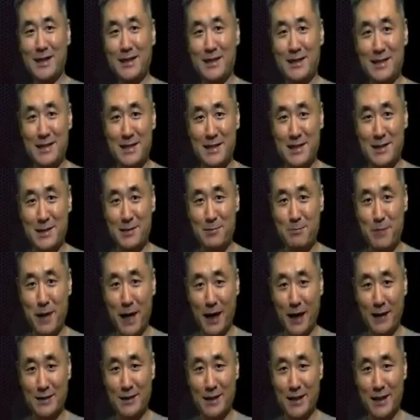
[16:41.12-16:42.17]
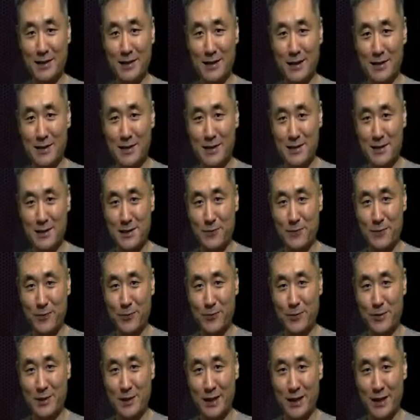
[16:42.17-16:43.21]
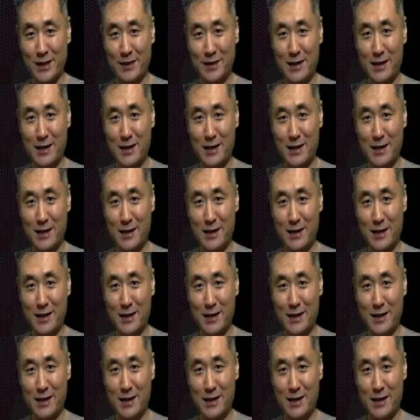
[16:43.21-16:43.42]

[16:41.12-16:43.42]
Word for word: This is the back side and this is the front side